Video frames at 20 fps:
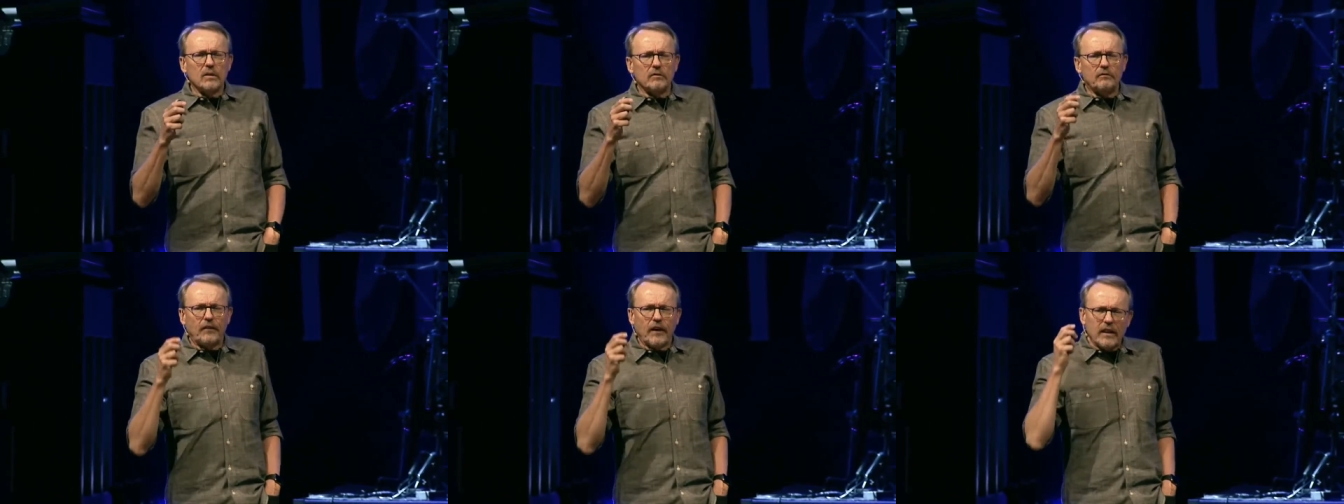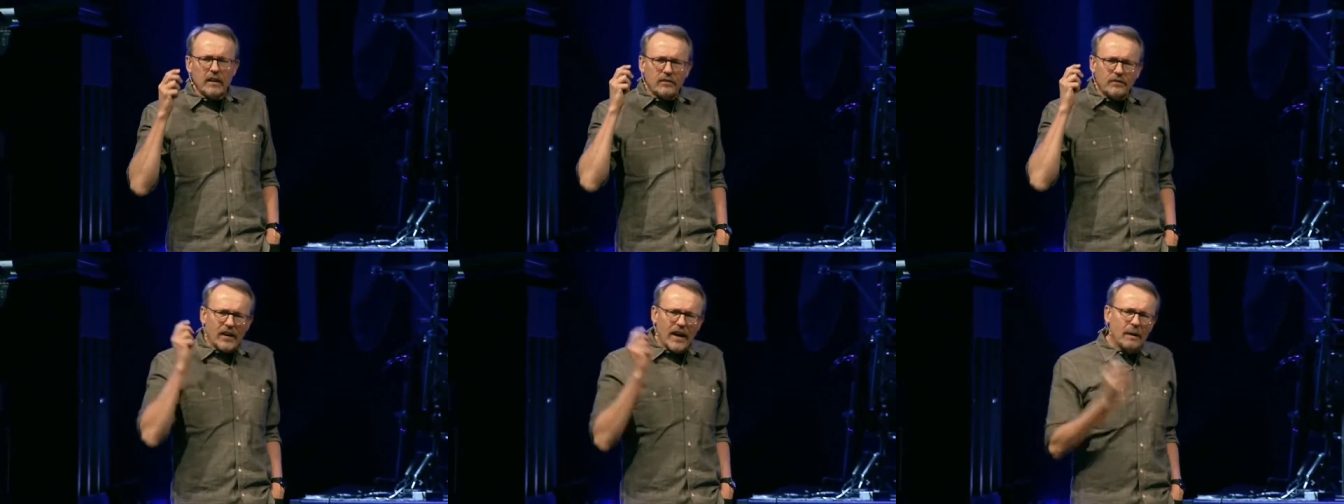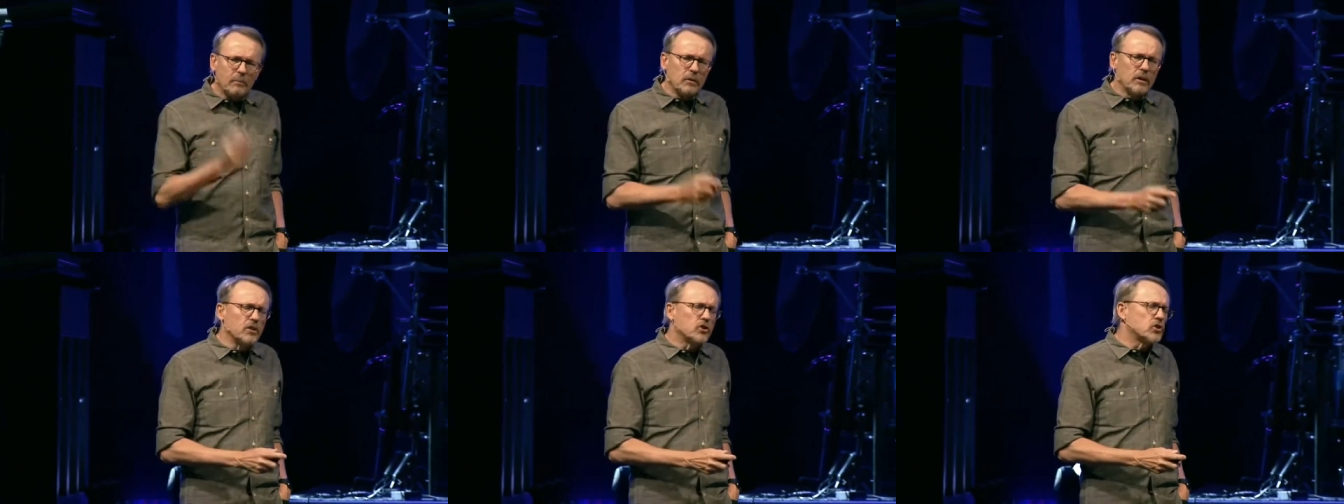Faith
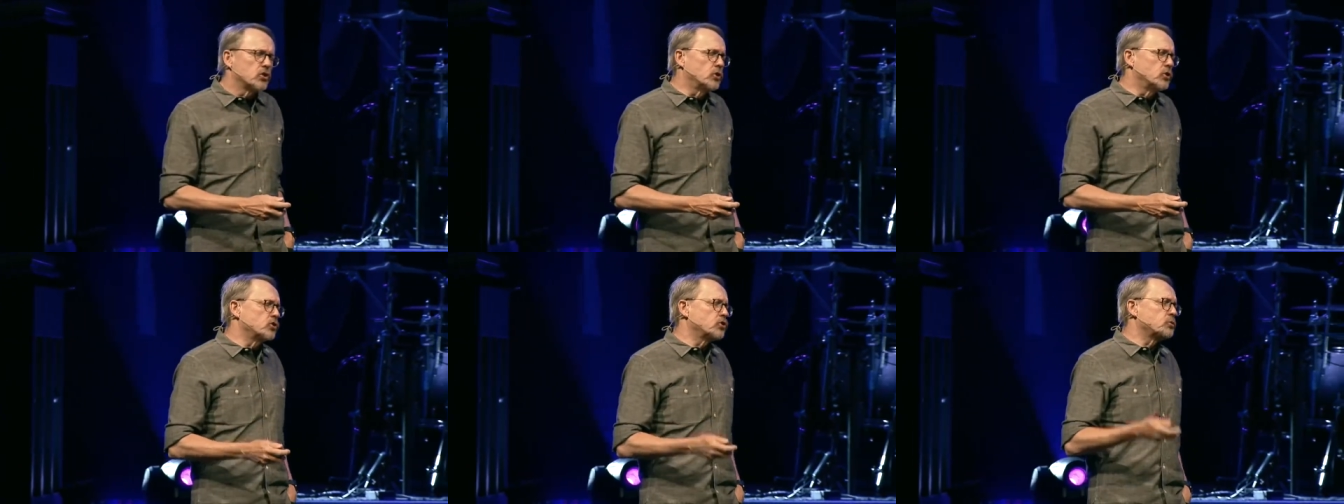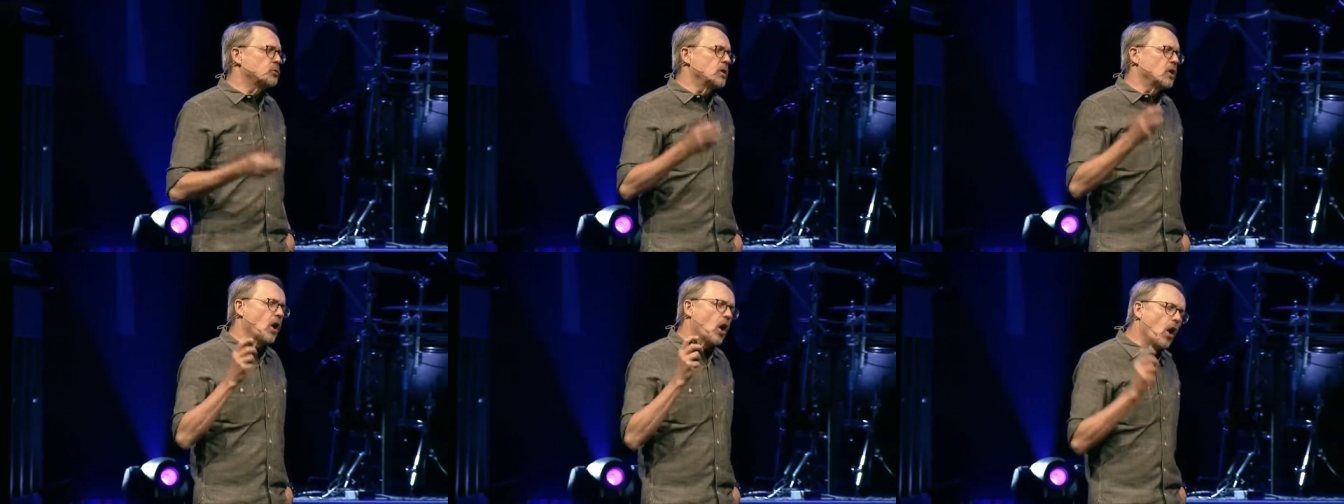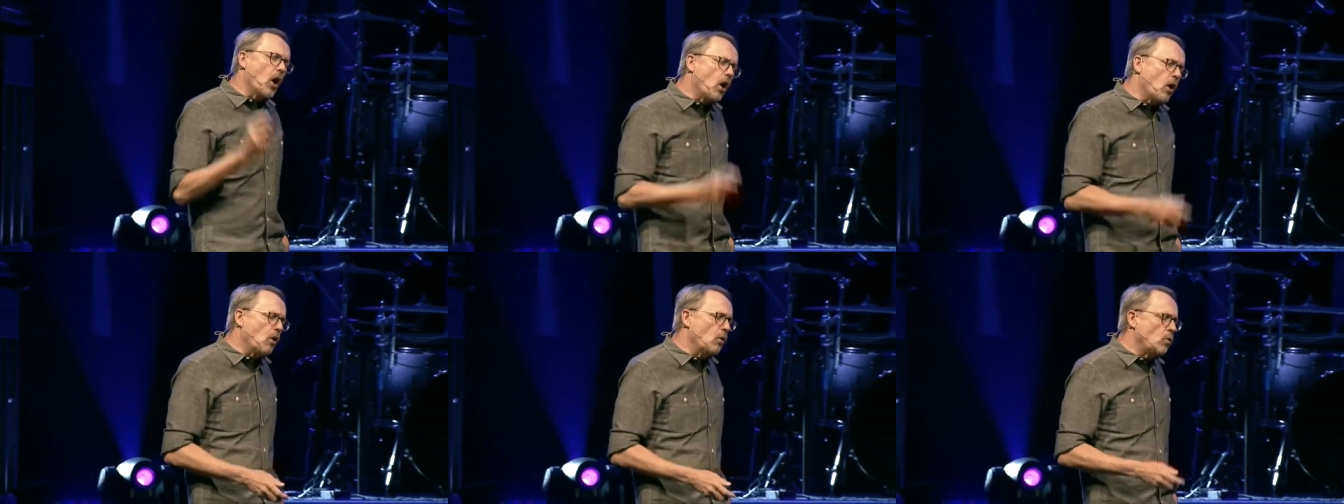Family Church will
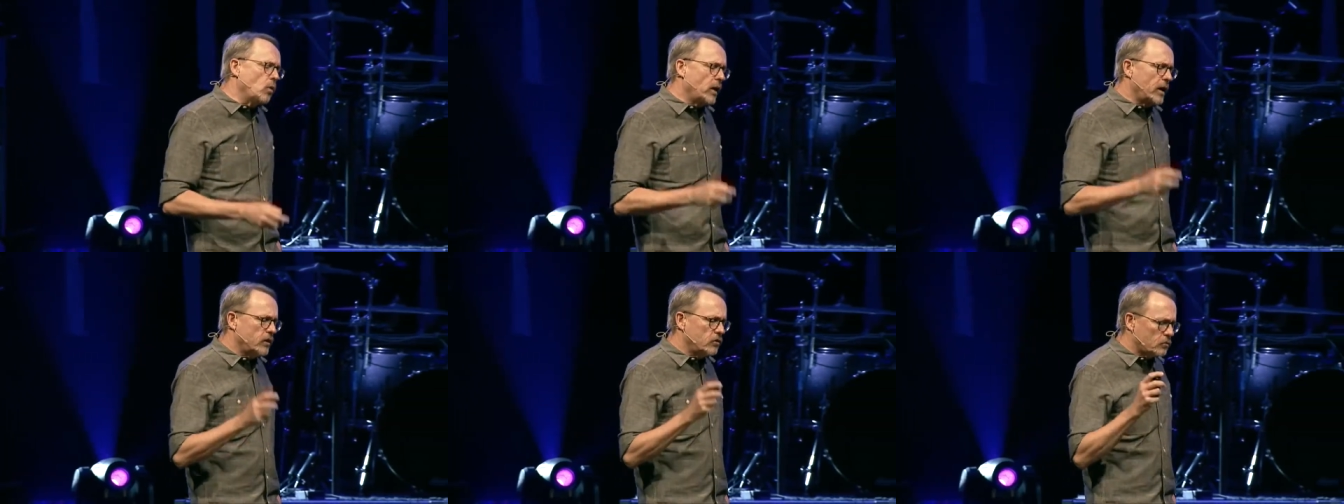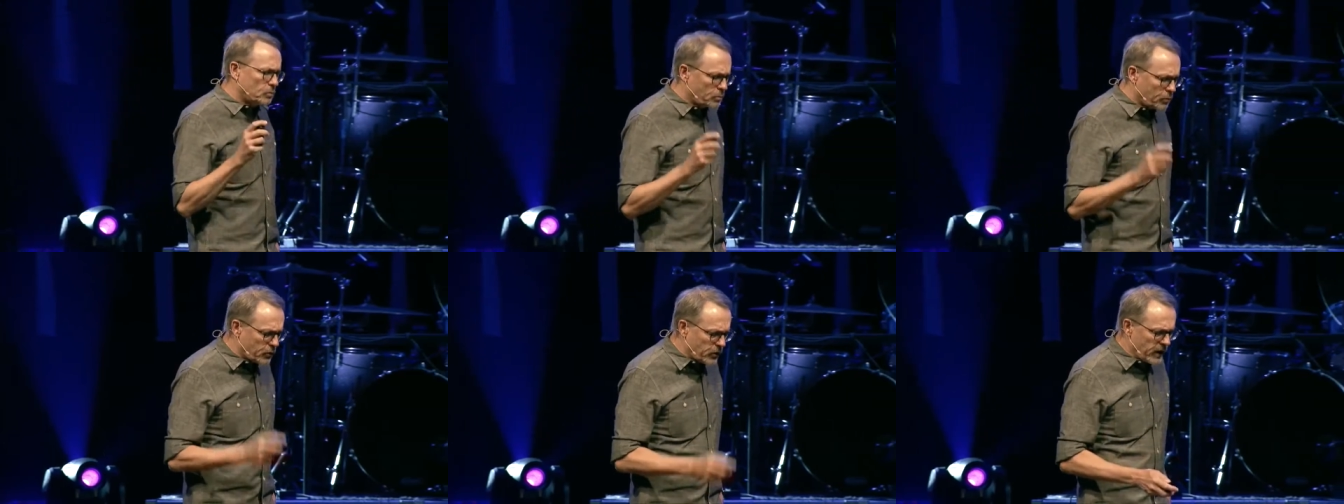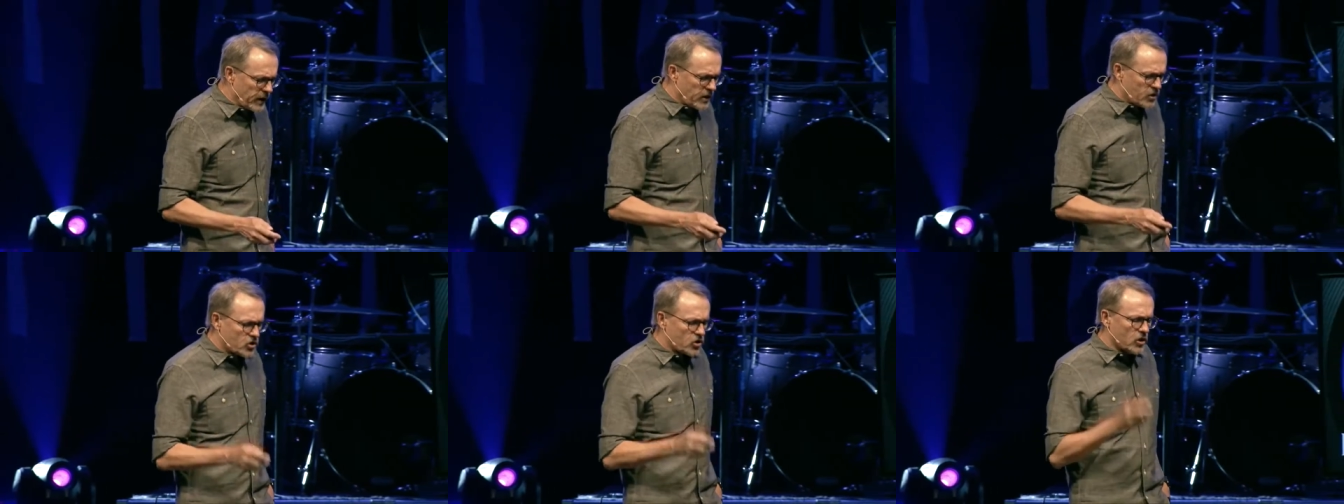always
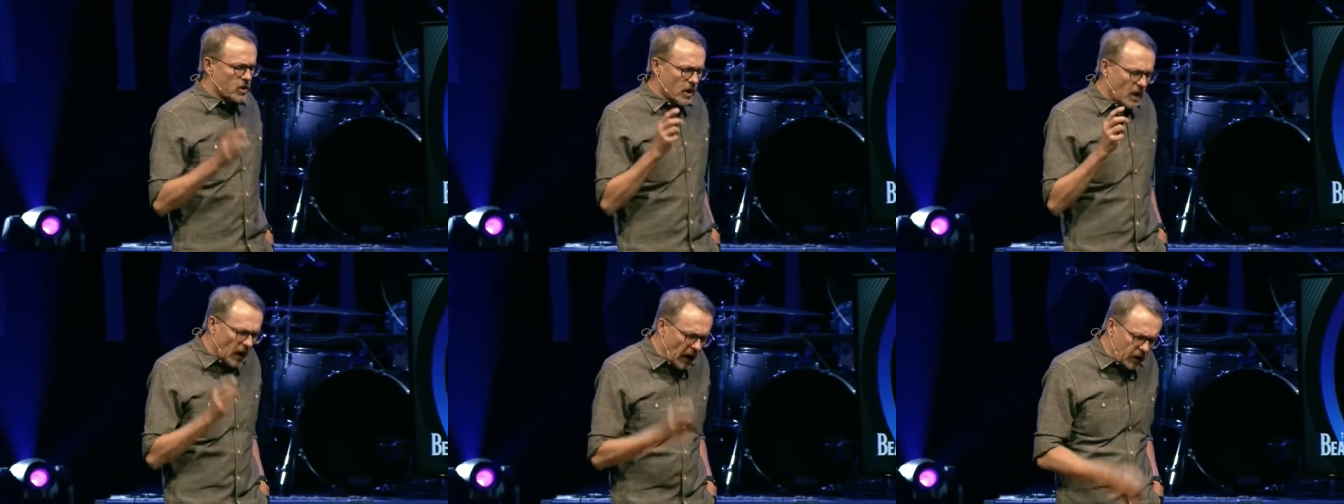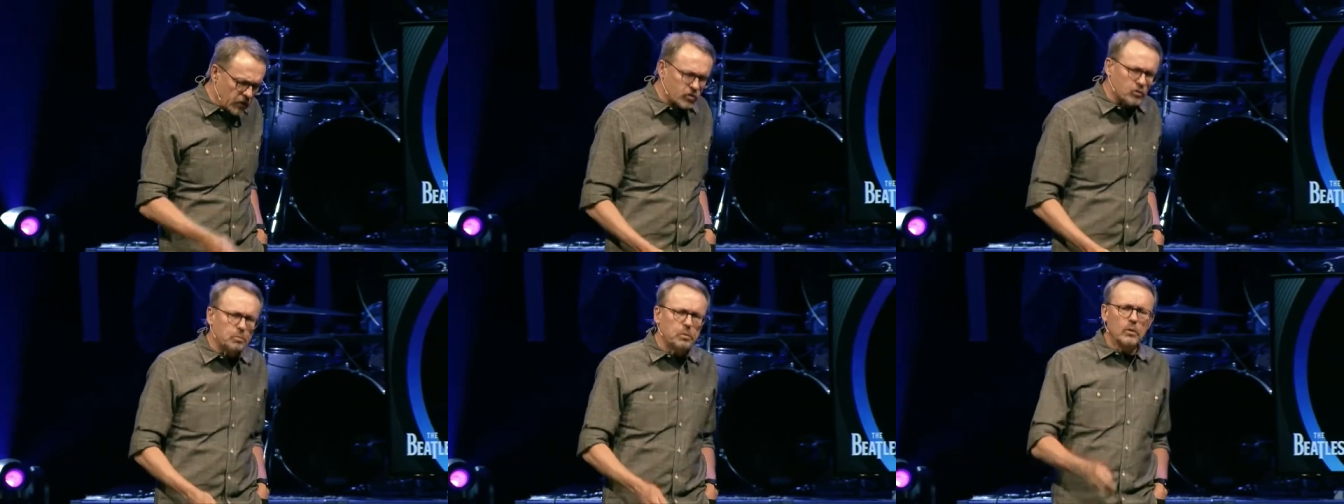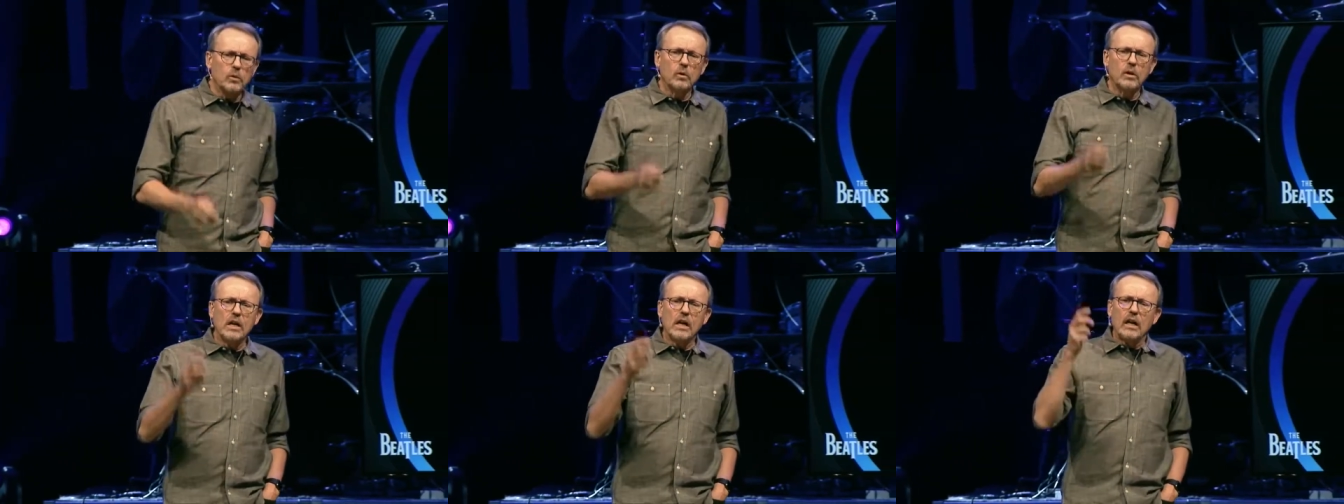preach the
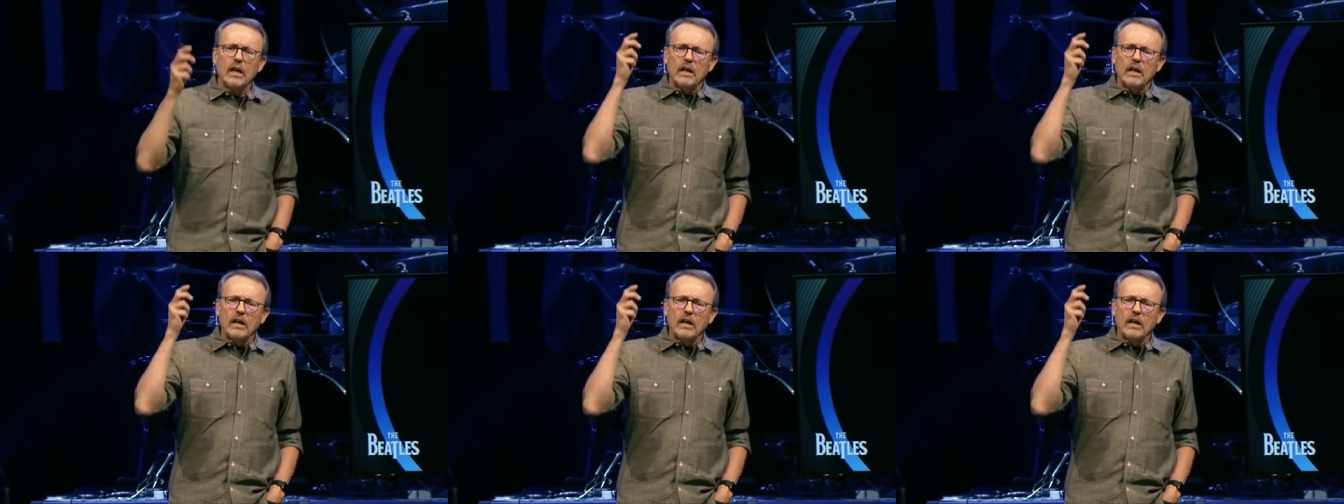gospel,